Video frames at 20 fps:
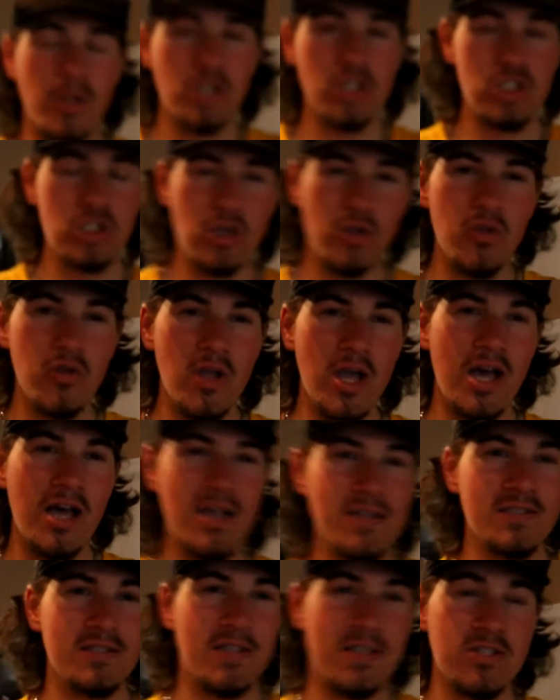show you
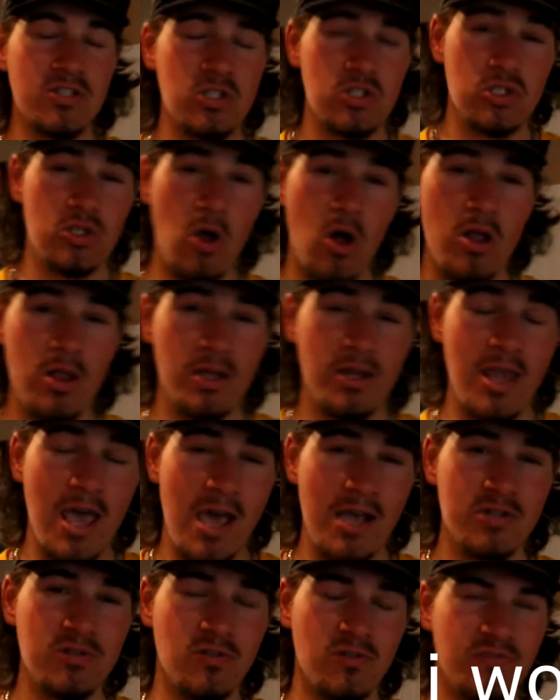guys installing the
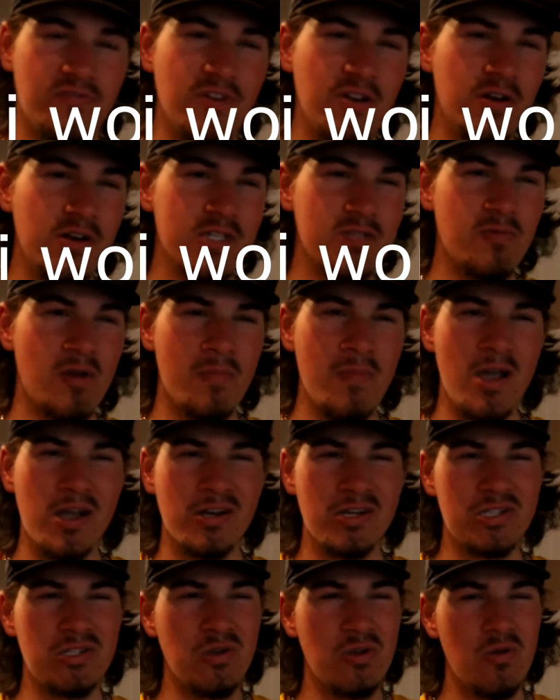actual fenders, but I'm not
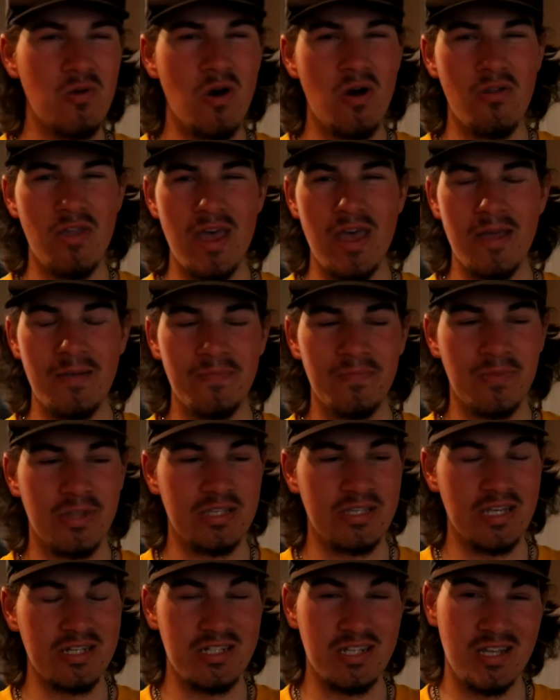gonna show you all that because
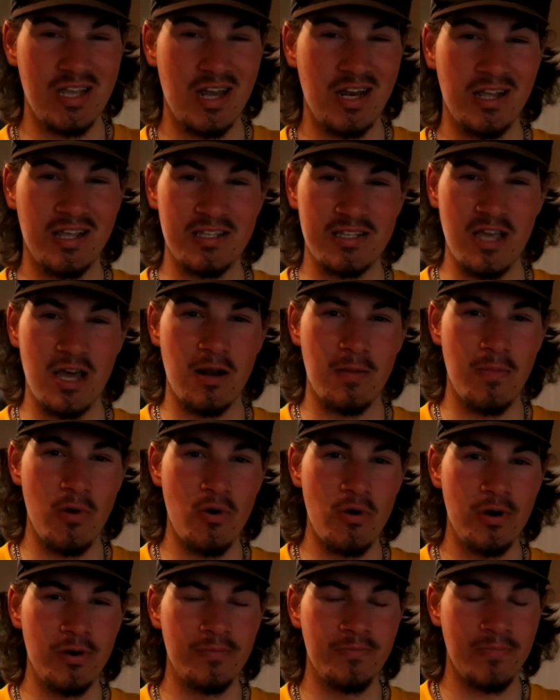that shit kind of gets kind of
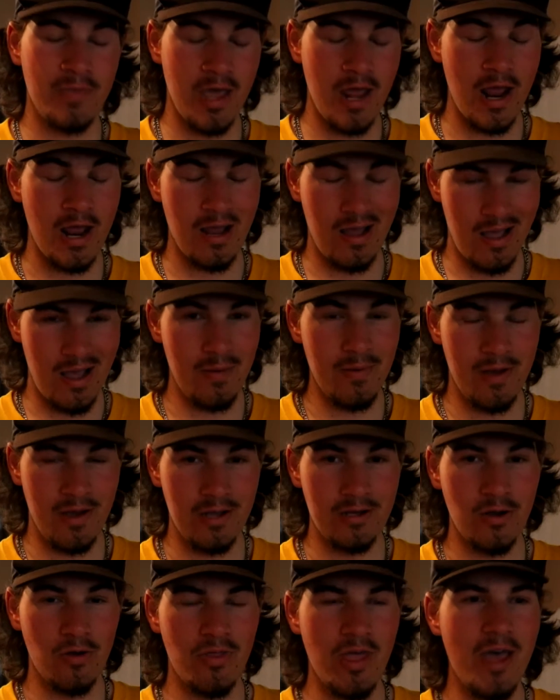boring. I
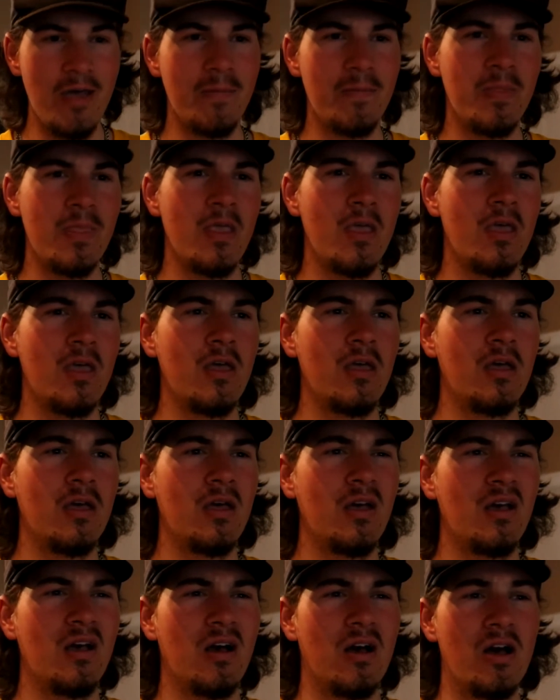know that.
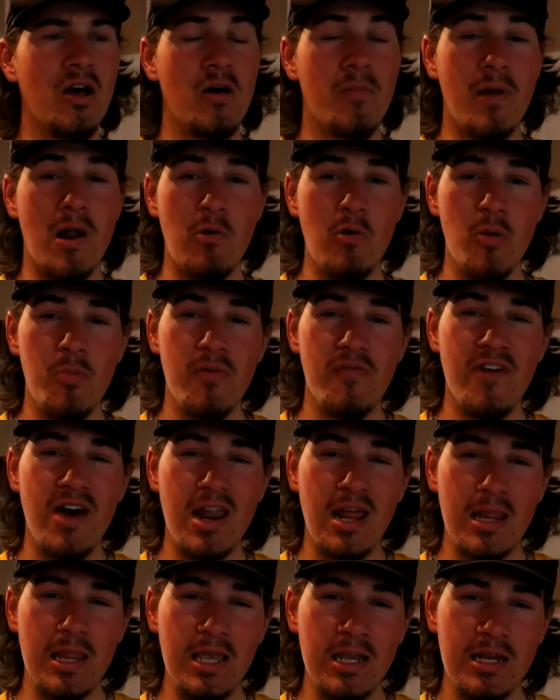But I will provide
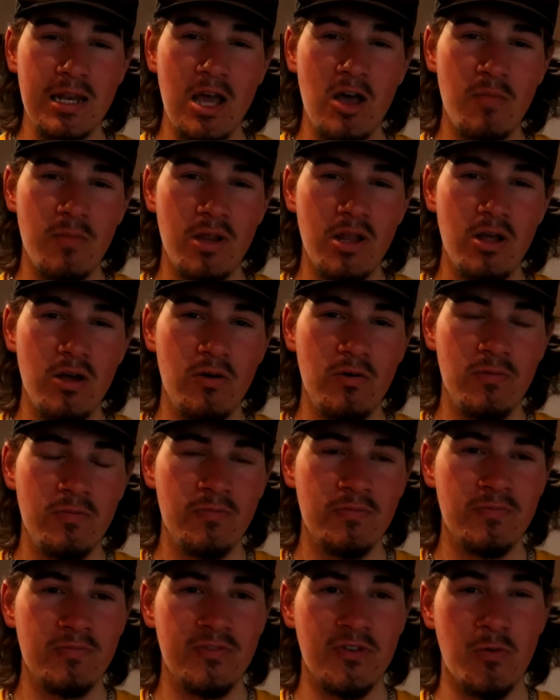a link down
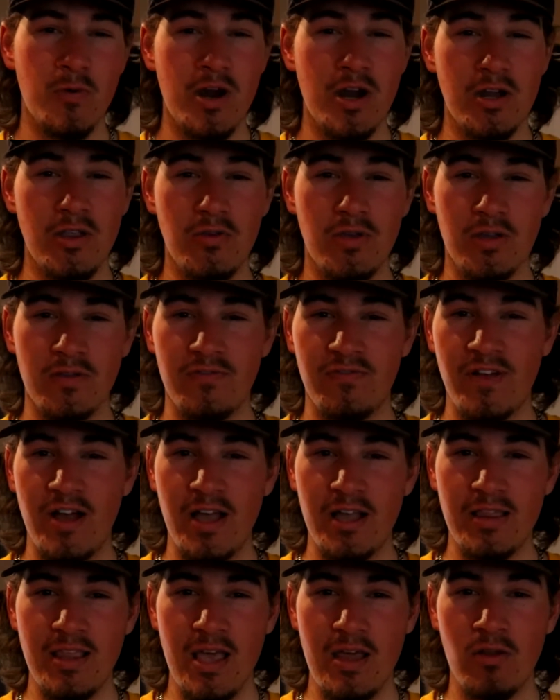below to where you can
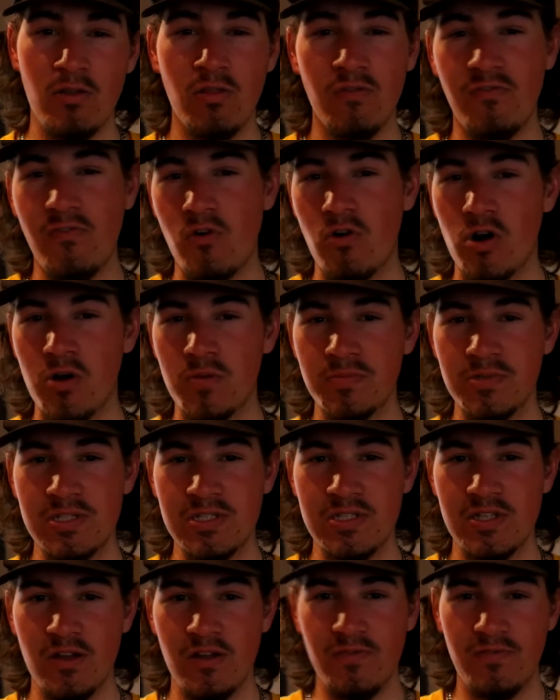find that on the forums and
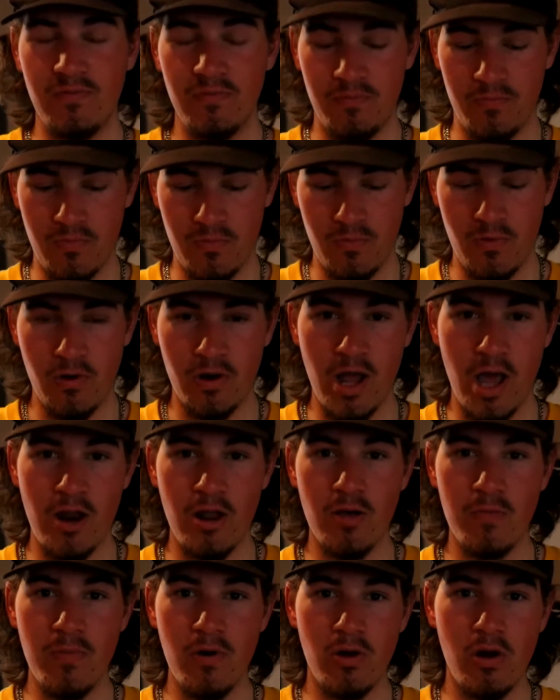stuff on how
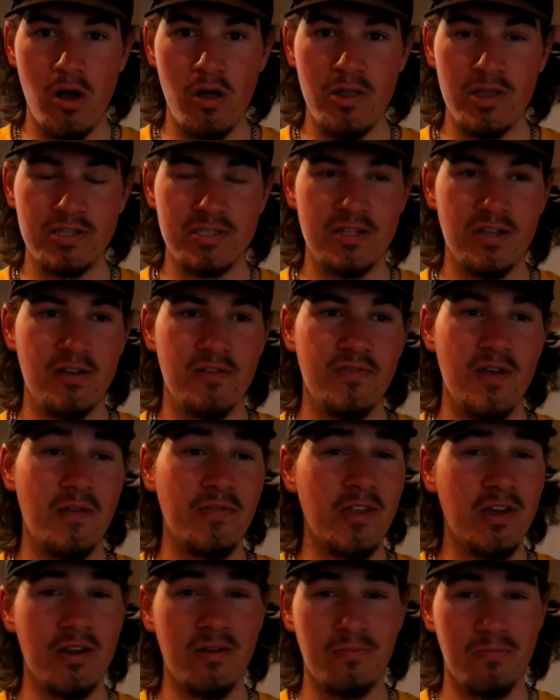to unbolt all that stuff. I've
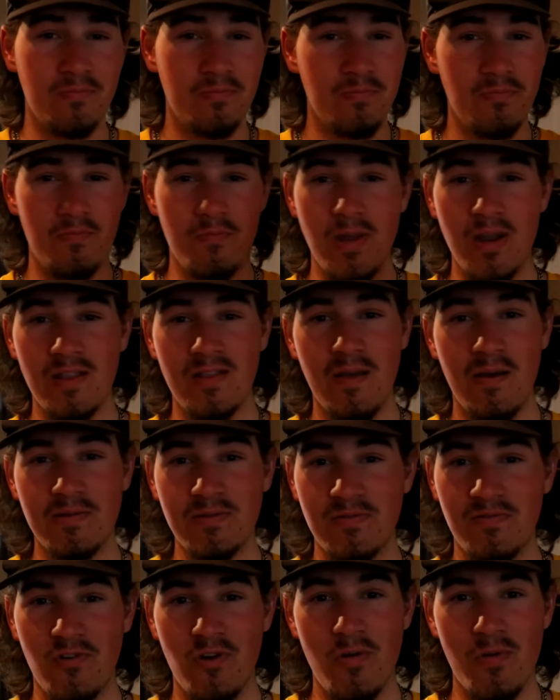done it many times
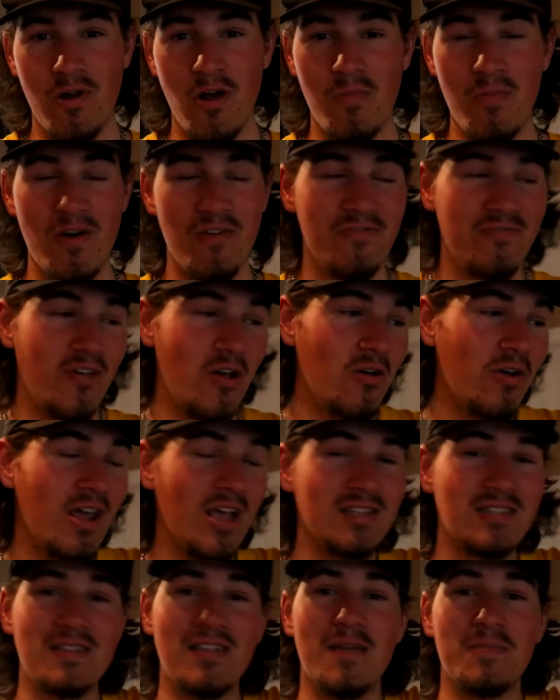before with all my failed
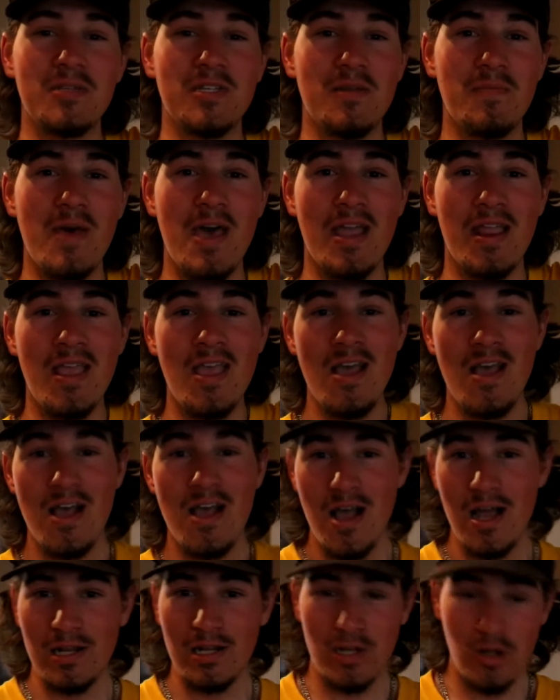ass attempts in the back
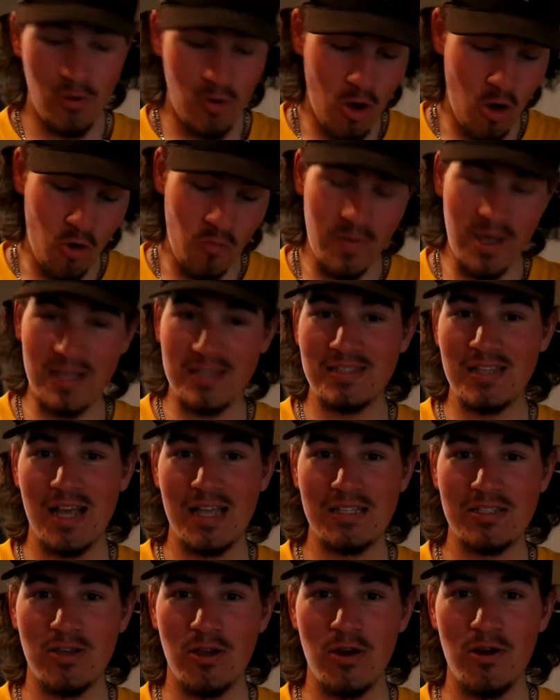to do homemade
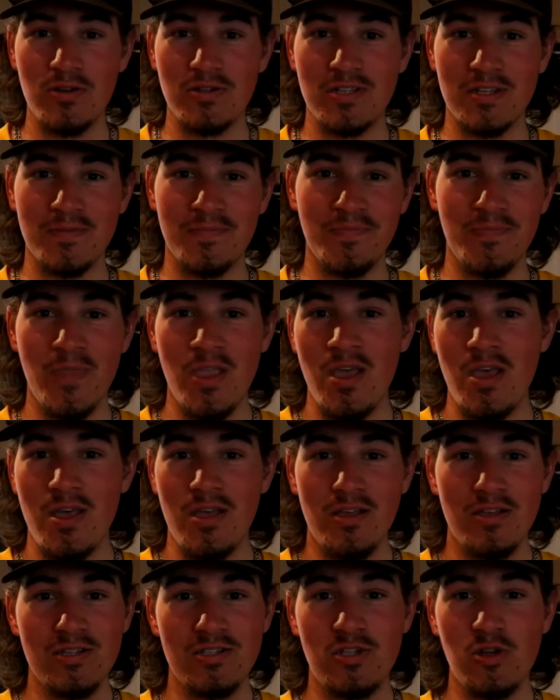side skirts and
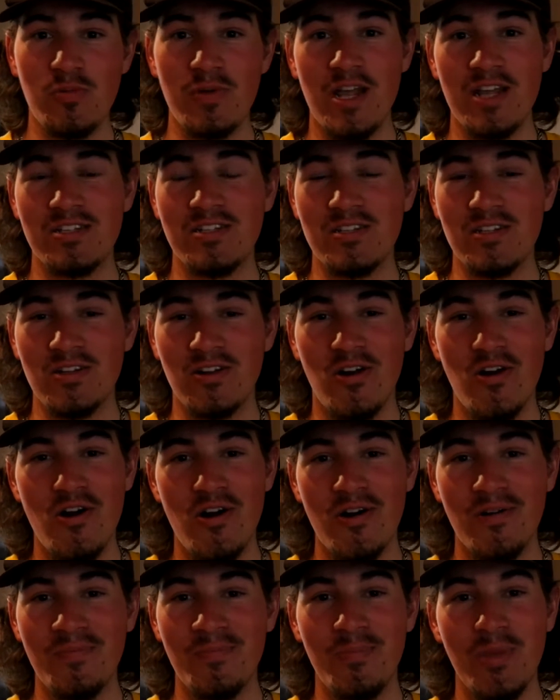stupid ass shit to the
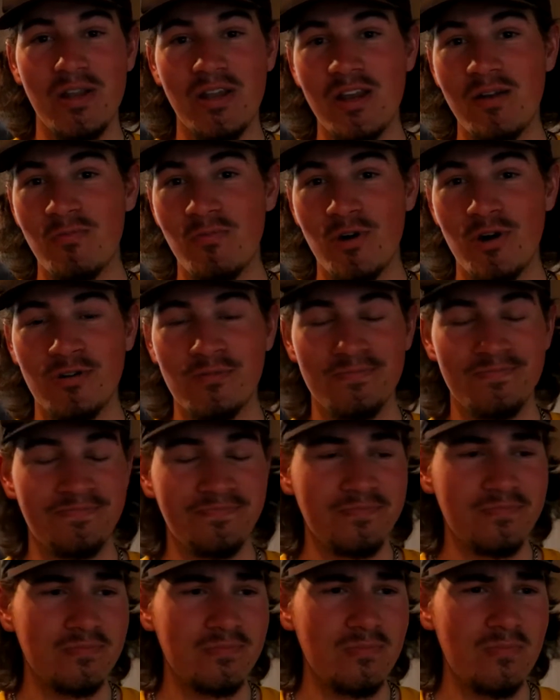car that didn't work.
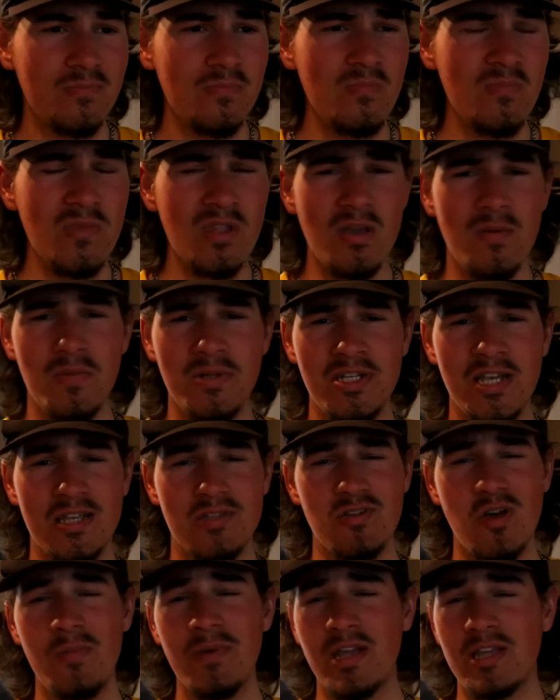But yeah,
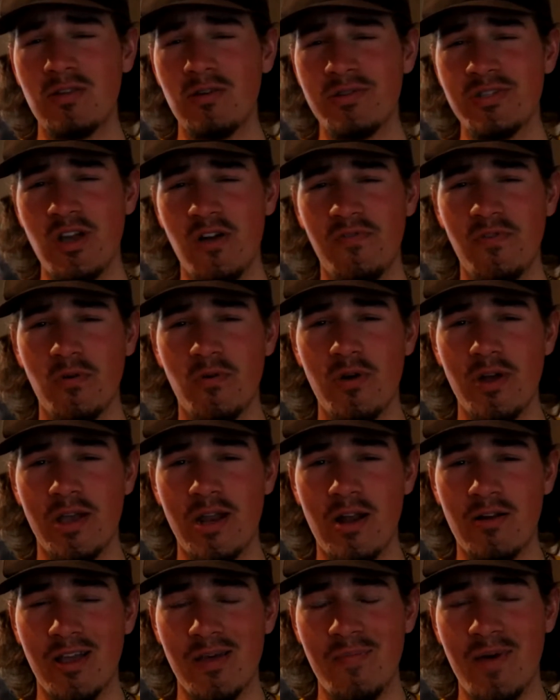so I'm gonna get those off real quick
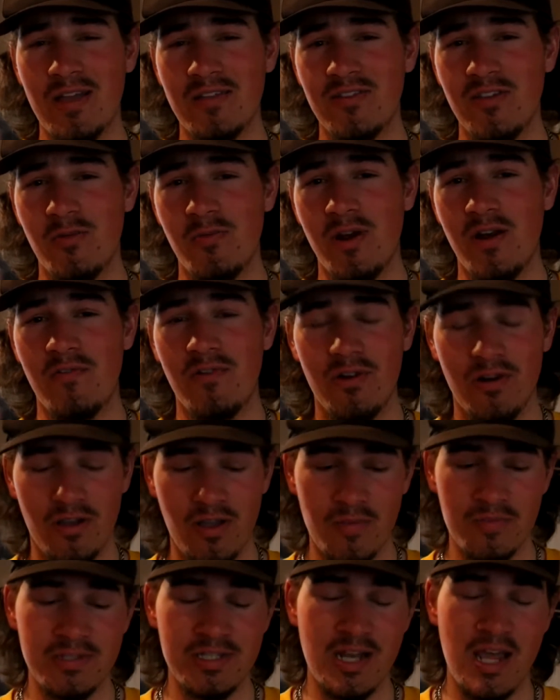and I'll get back to you whenever it
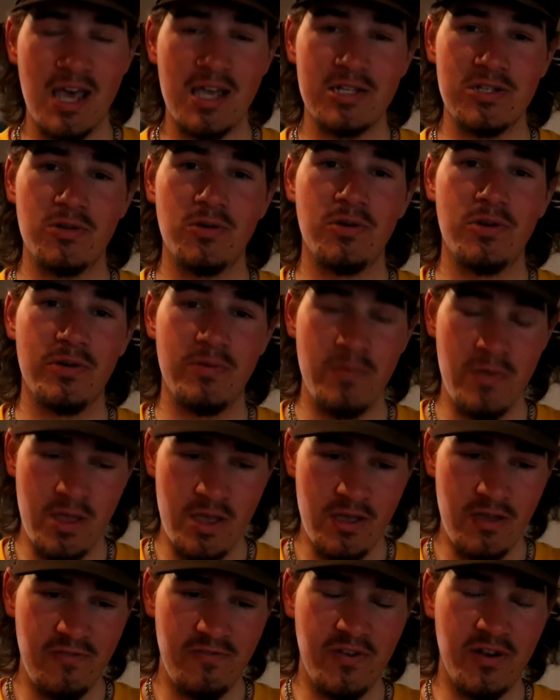comes to the actual
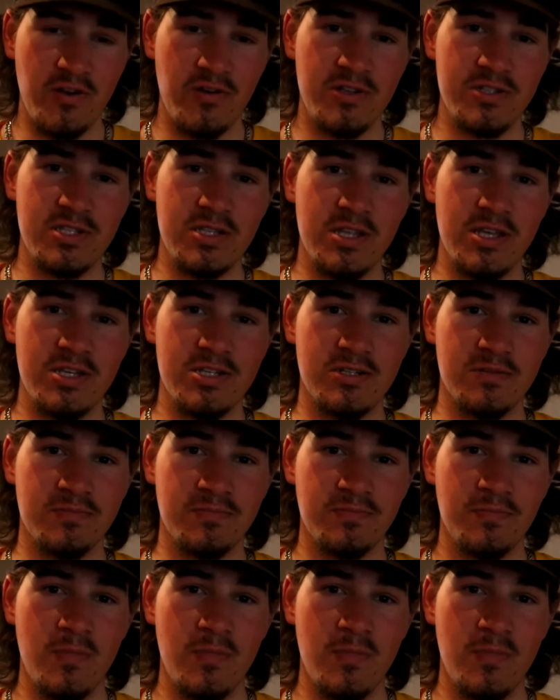fender installation